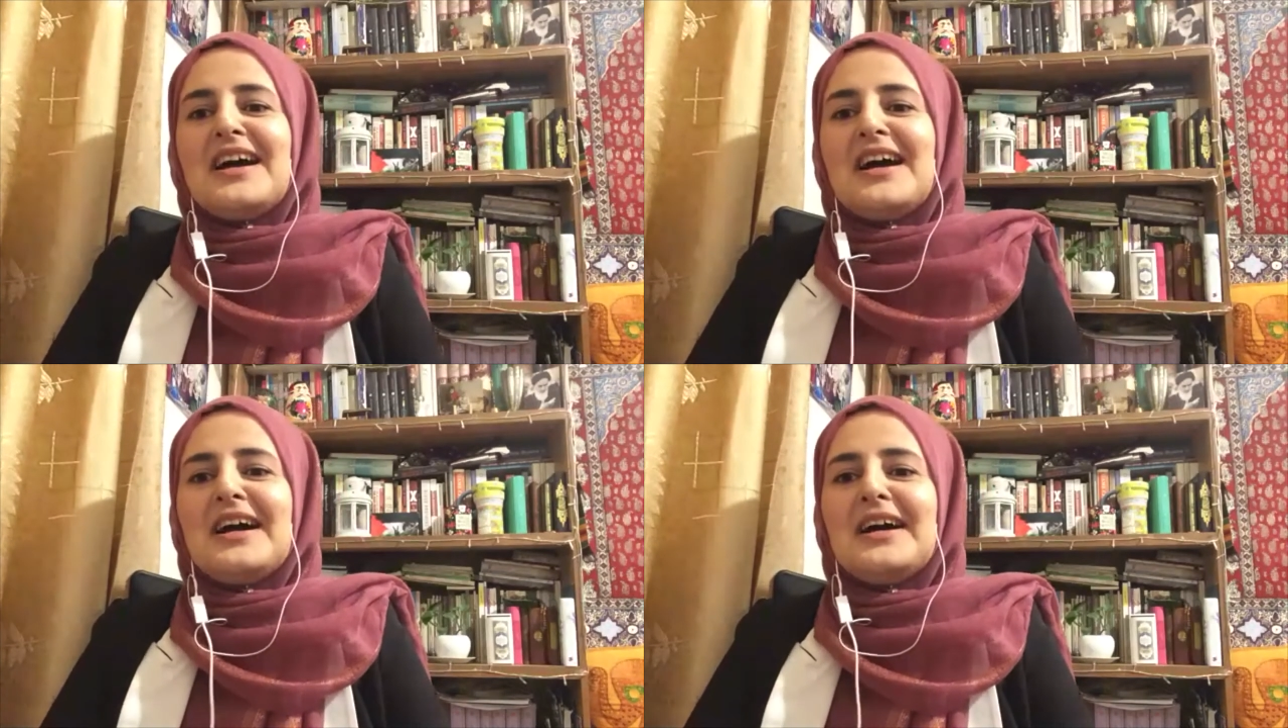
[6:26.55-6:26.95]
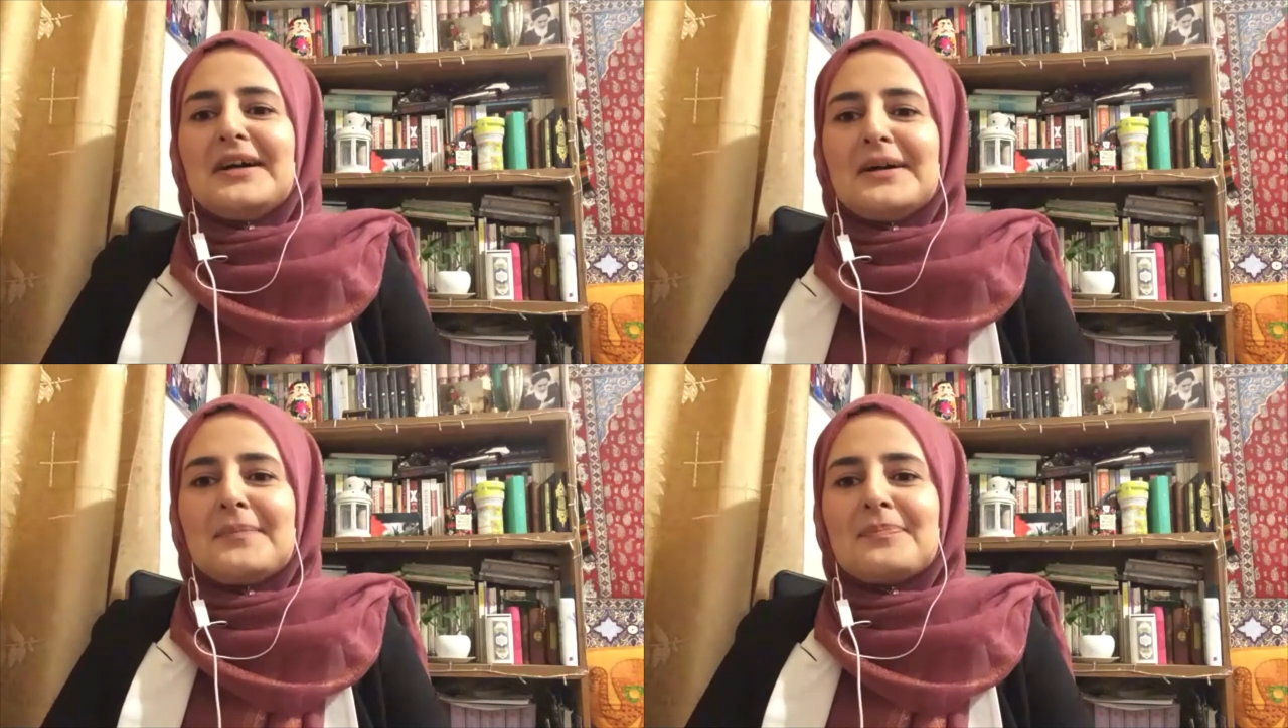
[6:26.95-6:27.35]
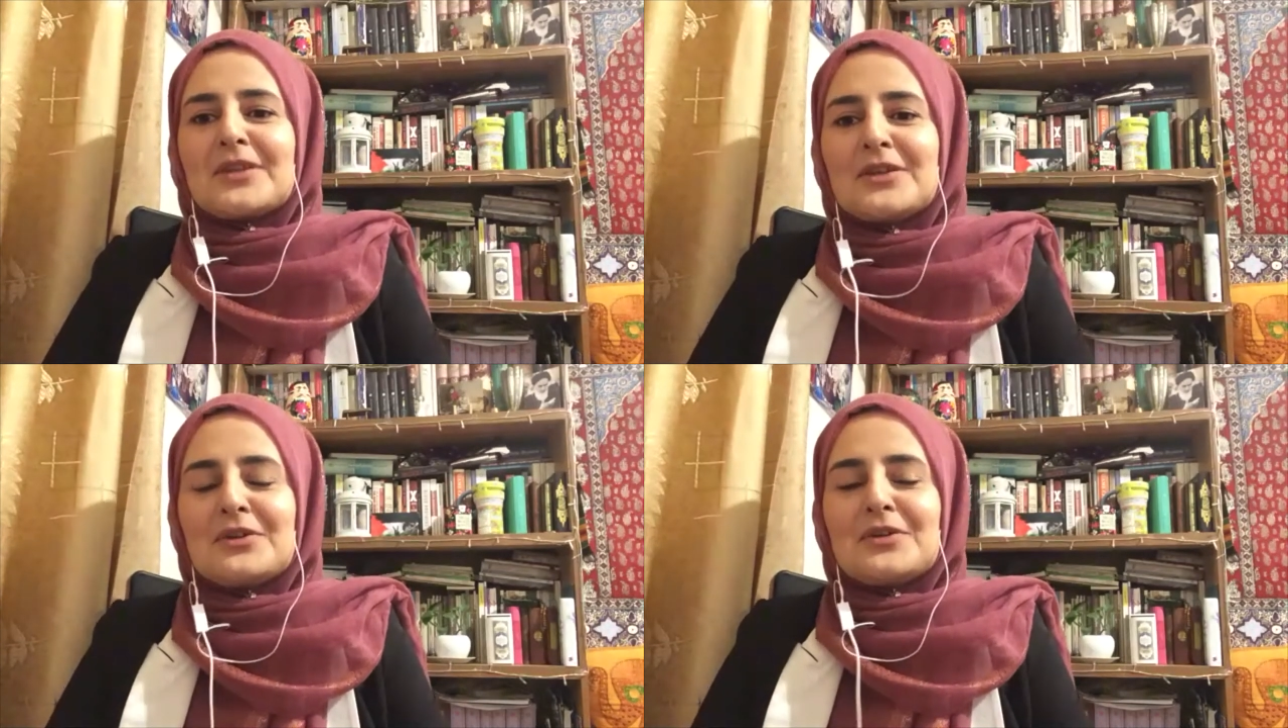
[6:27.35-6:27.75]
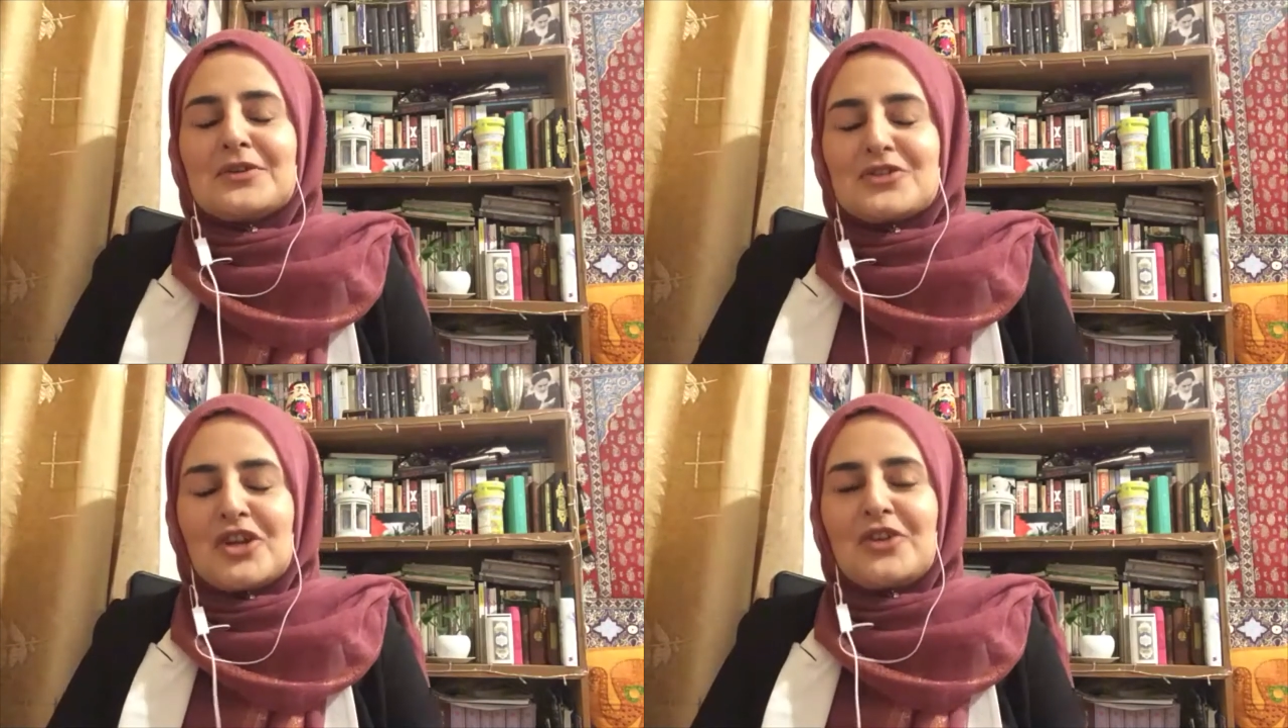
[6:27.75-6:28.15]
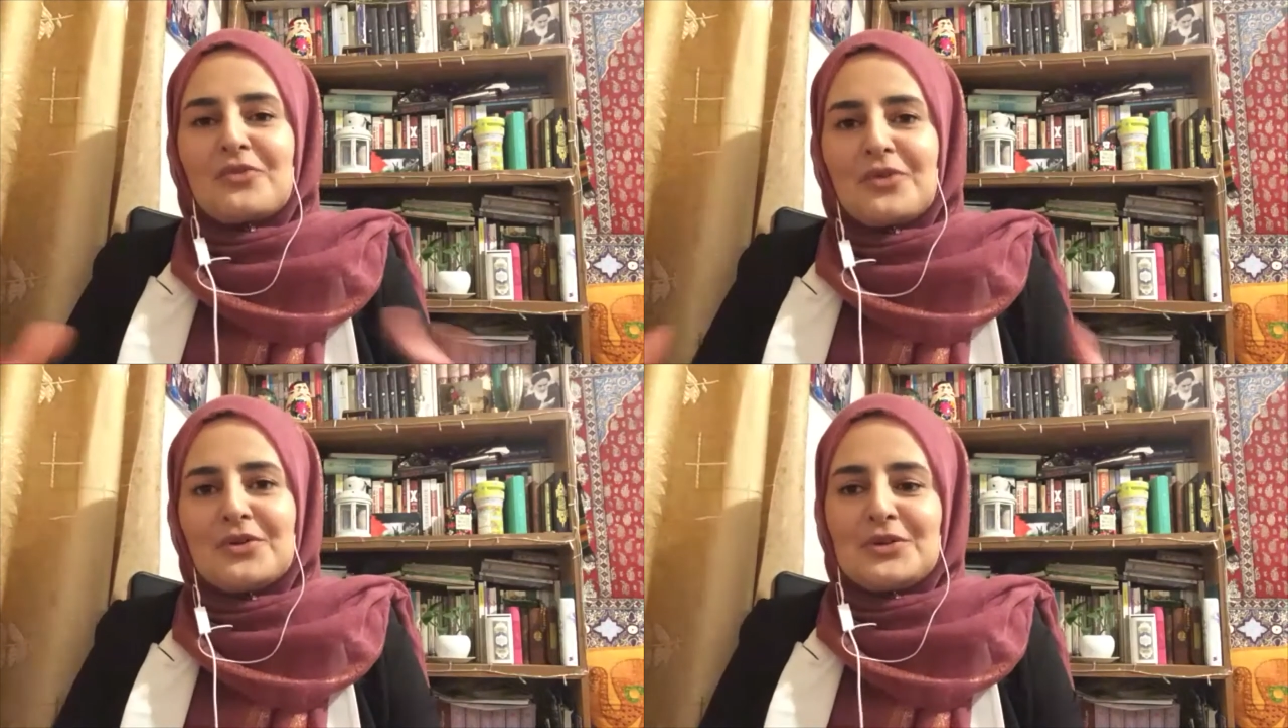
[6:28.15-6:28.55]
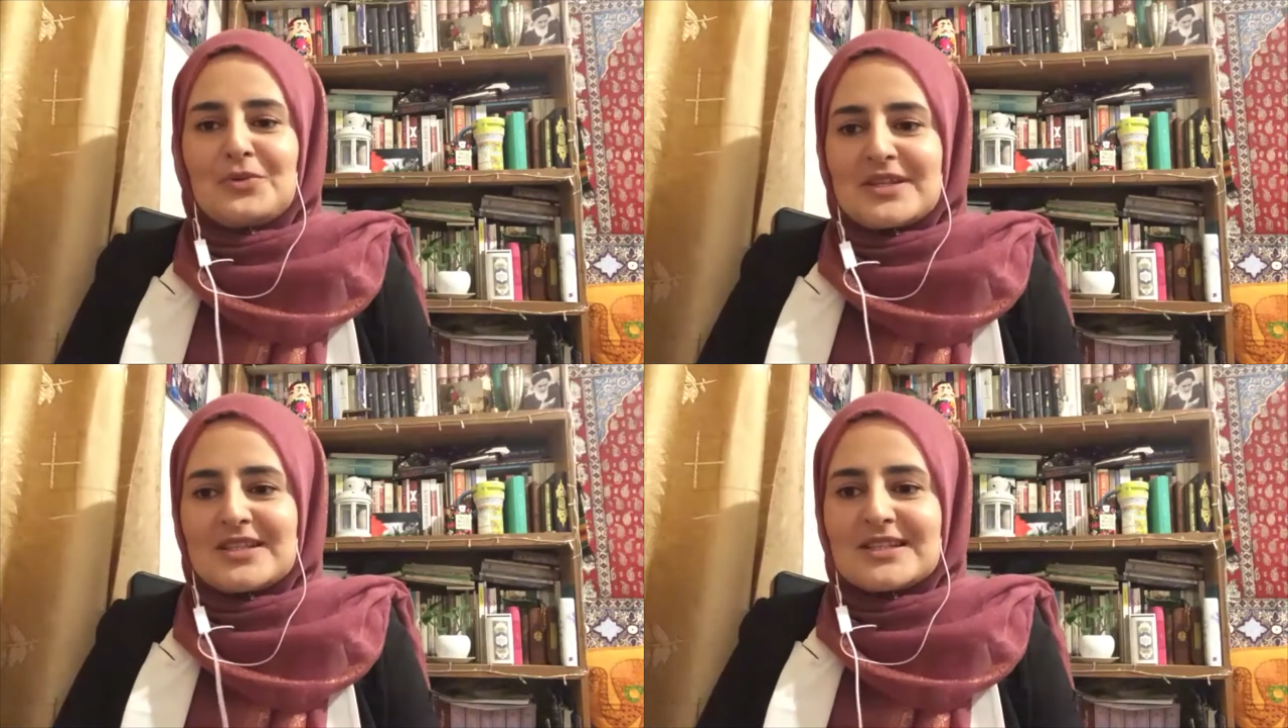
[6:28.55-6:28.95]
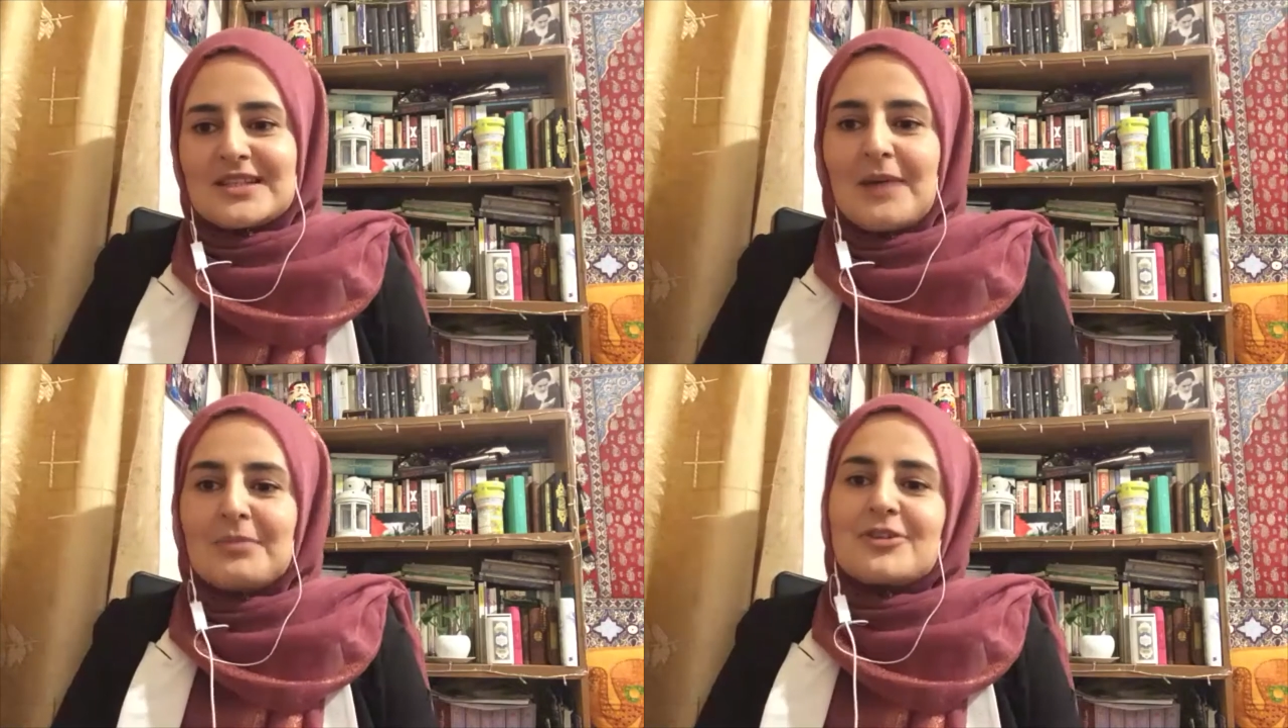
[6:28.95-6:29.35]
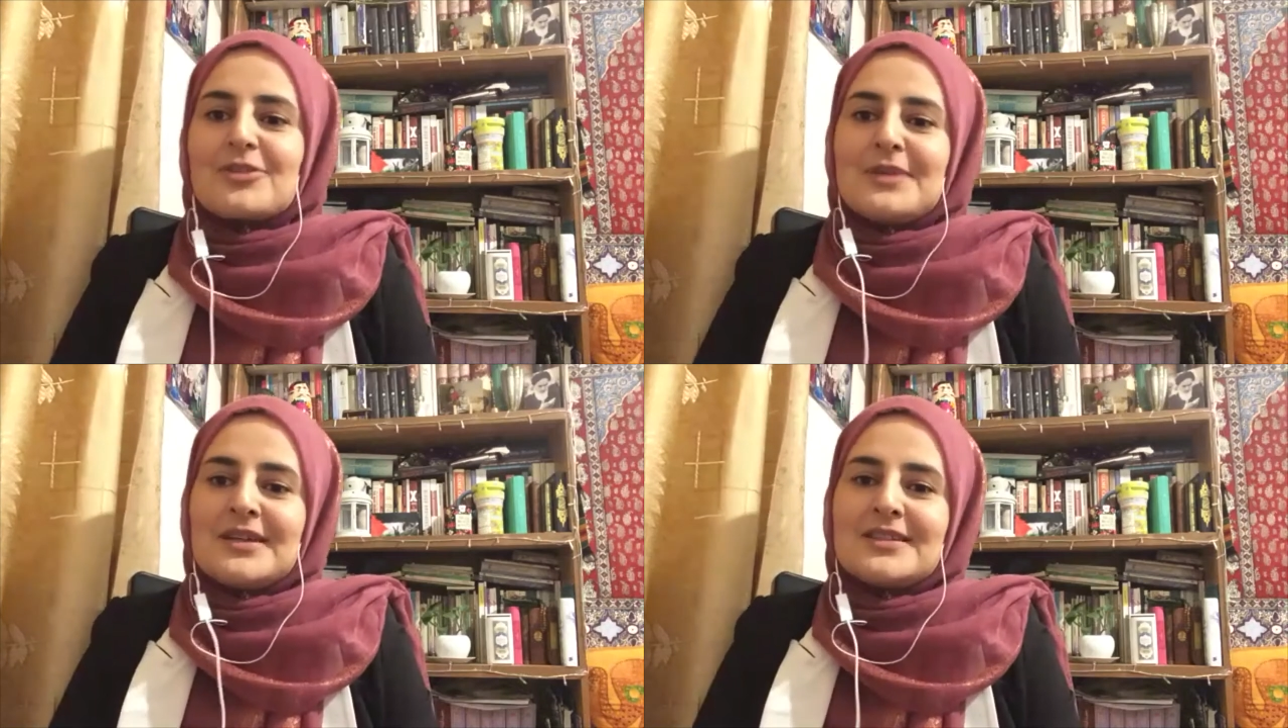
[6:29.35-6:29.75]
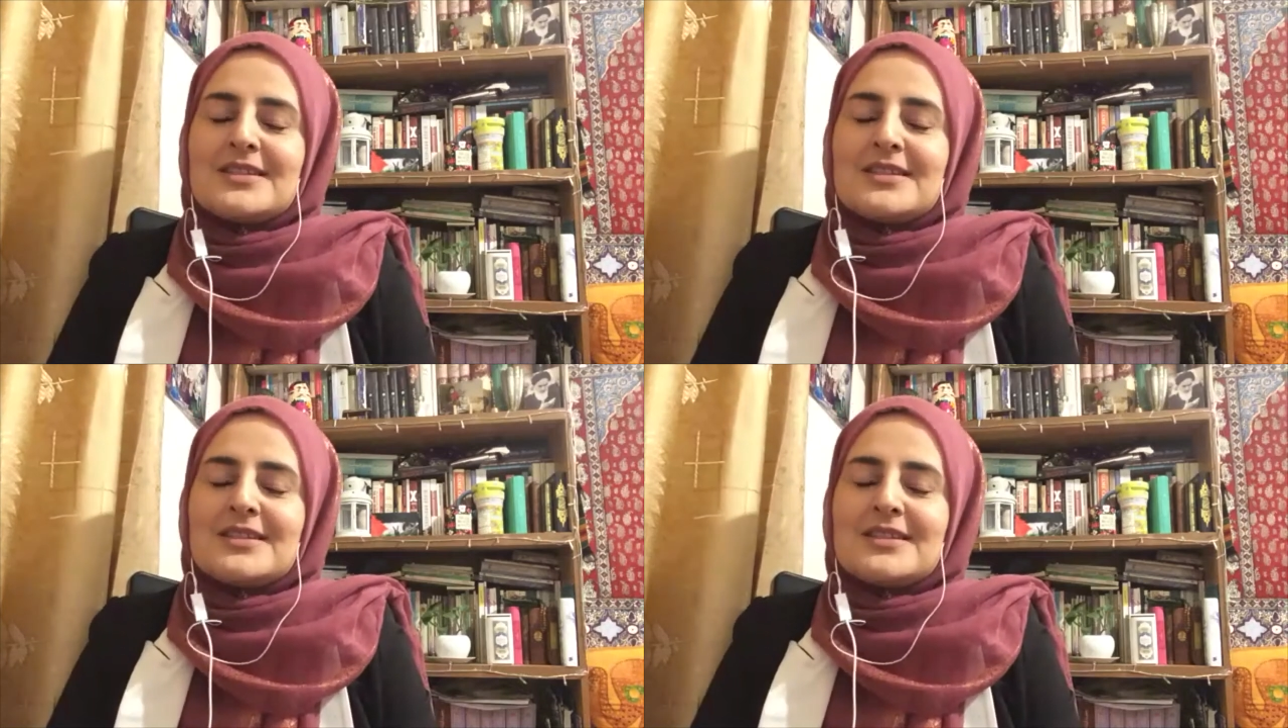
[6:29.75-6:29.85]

the general US establishment,